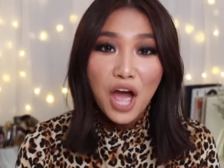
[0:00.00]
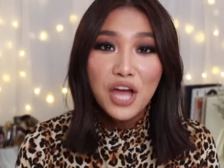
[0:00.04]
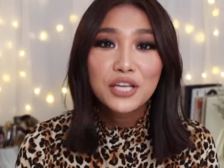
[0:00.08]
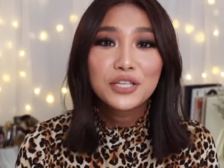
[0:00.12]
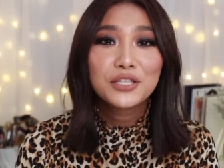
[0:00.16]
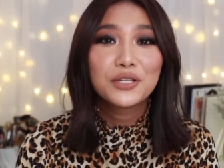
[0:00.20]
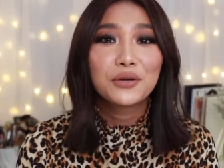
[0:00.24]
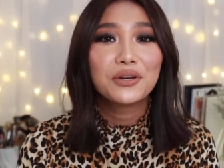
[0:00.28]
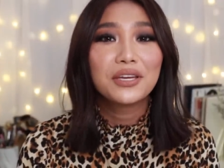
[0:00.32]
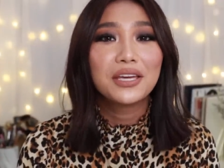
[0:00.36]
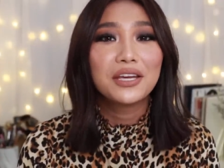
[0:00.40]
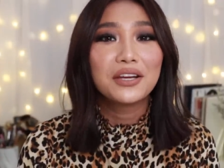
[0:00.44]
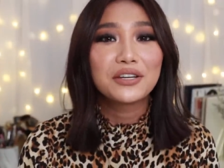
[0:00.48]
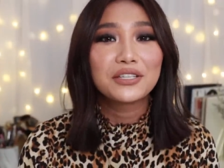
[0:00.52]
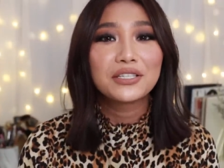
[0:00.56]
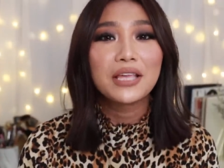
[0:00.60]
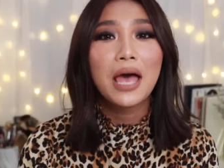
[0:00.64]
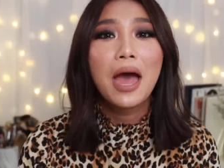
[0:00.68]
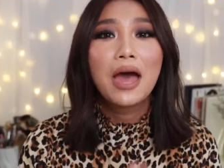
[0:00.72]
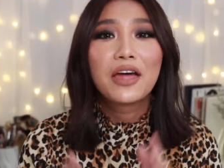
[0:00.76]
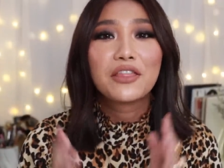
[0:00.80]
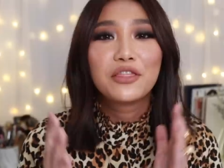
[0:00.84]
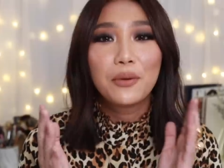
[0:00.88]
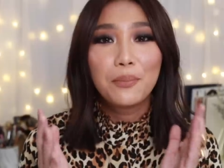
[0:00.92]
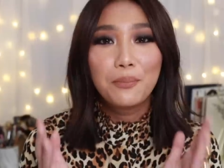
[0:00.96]
So here's
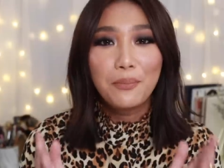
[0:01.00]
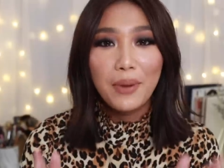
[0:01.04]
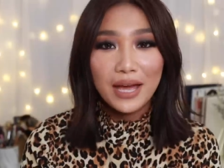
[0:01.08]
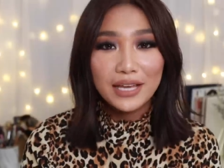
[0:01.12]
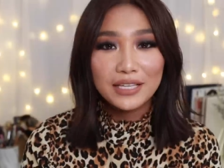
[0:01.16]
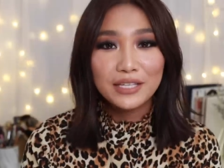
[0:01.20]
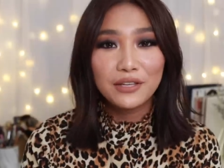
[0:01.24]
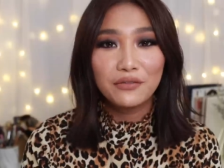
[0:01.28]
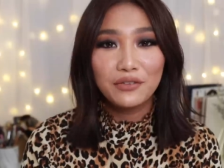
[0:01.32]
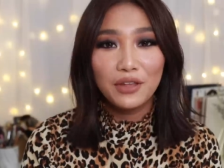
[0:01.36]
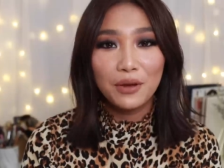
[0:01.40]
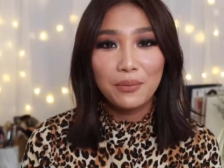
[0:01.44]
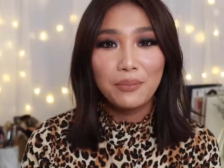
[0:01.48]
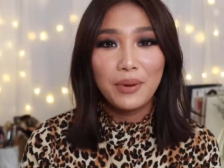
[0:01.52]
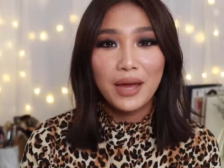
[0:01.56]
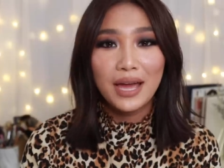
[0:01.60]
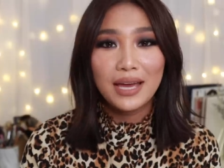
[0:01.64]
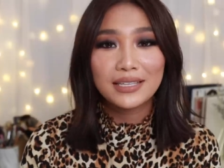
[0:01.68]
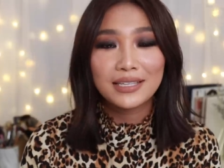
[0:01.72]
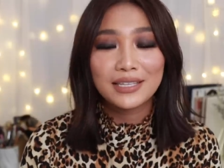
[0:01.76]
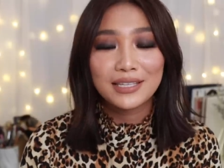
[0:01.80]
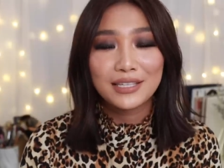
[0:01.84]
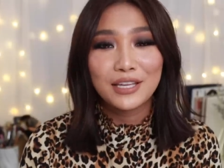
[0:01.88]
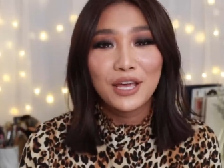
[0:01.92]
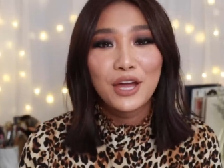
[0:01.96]
the best of the
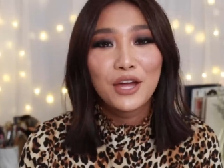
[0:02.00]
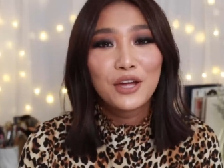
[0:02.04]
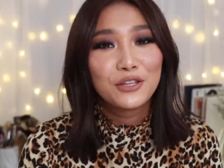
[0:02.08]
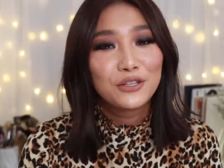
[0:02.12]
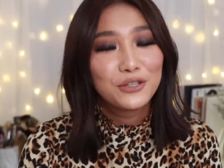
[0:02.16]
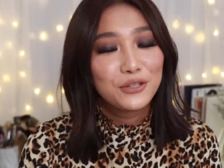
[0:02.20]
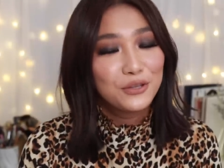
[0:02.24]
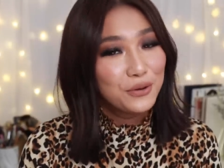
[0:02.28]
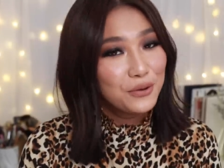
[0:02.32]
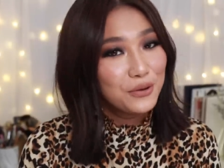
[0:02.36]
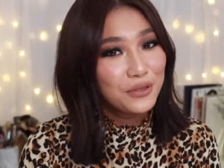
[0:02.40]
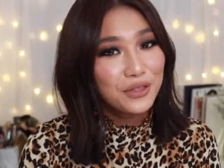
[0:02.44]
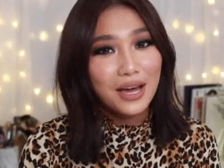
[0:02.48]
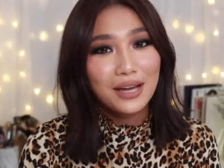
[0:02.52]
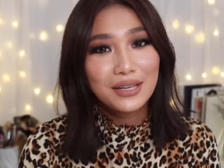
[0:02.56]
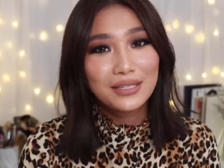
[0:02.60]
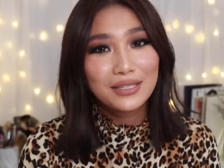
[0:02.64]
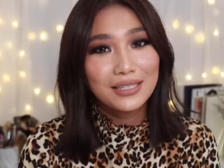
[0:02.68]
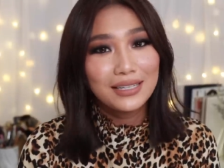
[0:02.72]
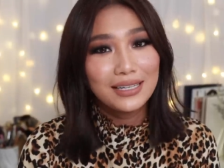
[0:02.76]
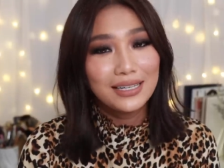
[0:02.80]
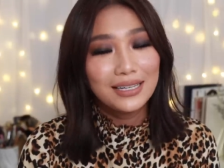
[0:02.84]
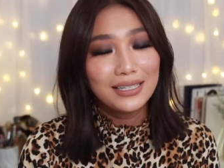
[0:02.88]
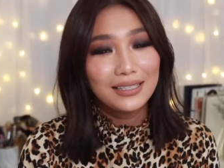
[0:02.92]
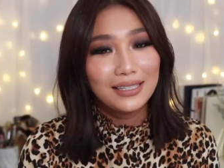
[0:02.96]
best
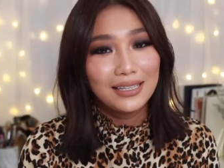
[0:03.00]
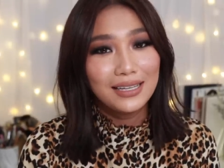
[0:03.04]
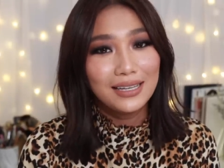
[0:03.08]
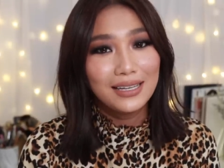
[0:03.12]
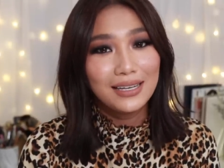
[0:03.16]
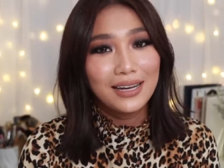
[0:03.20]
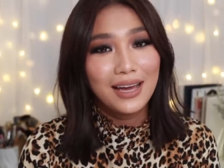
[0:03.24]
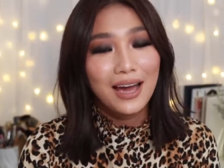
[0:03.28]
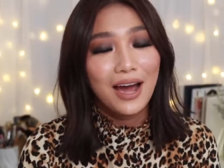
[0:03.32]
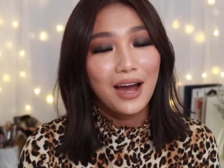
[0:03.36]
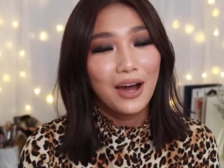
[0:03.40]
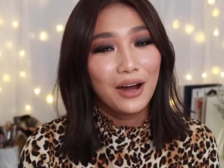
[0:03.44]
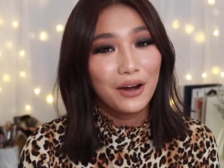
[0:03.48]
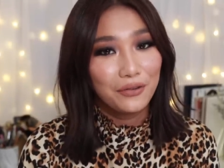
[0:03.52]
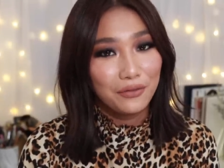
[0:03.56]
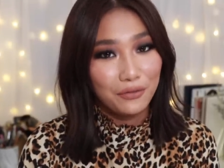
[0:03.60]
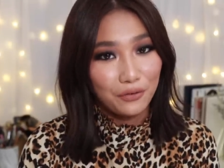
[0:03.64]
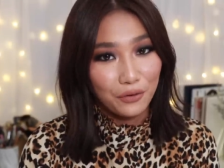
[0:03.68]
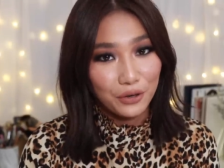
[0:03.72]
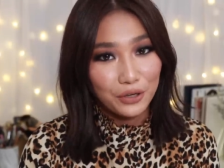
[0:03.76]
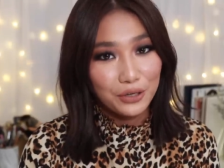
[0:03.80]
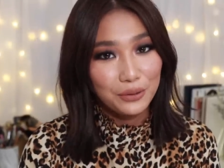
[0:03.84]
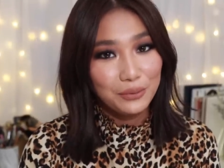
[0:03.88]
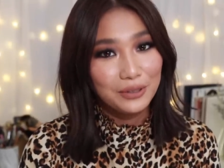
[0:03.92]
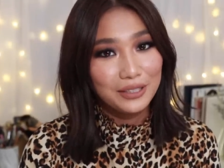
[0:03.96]
2018
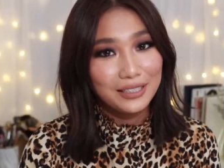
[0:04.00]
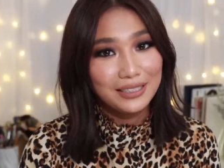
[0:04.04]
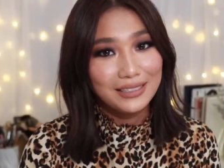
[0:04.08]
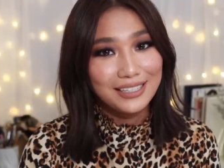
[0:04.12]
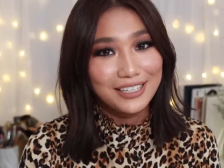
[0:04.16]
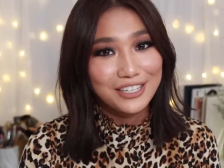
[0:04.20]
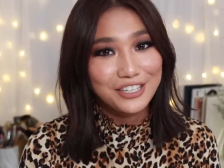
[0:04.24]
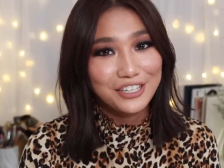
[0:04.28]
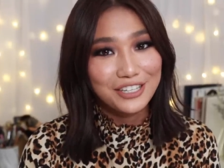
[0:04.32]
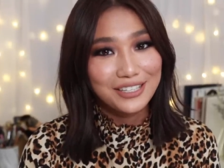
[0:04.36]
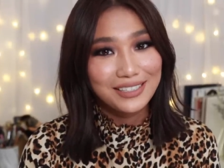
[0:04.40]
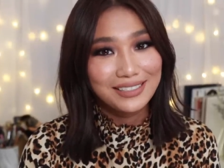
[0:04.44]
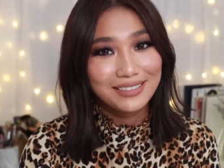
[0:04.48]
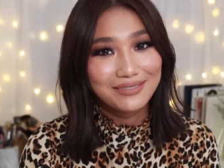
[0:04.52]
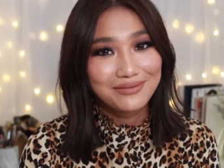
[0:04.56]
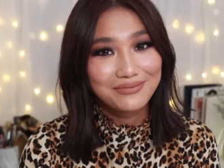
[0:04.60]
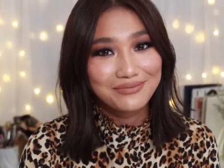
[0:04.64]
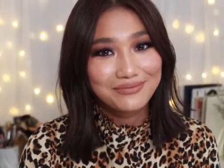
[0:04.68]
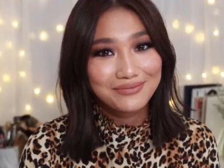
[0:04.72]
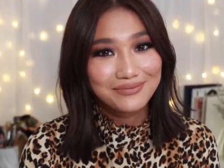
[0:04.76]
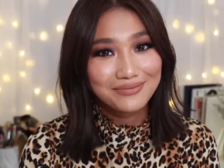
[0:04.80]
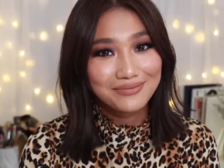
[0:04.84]
affordable edition.